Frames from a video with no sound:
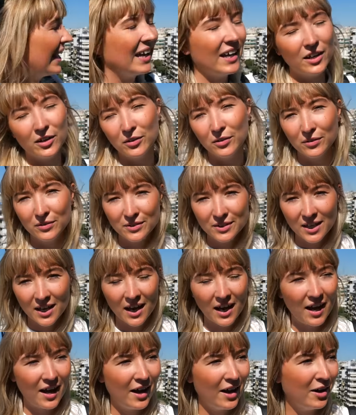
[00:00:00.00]
hills.
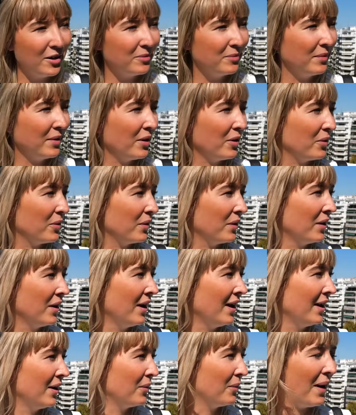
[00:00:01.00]

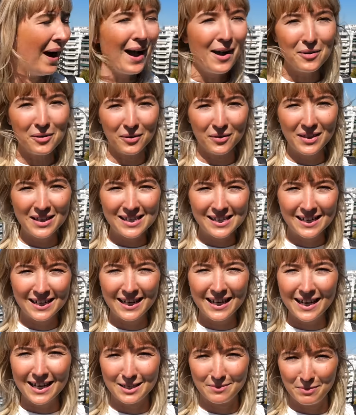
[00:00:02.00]
Wow,
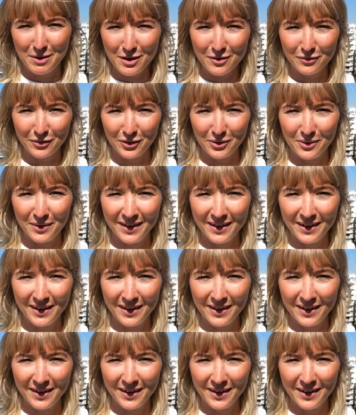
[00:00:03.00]
Thessaloniki is beautiful.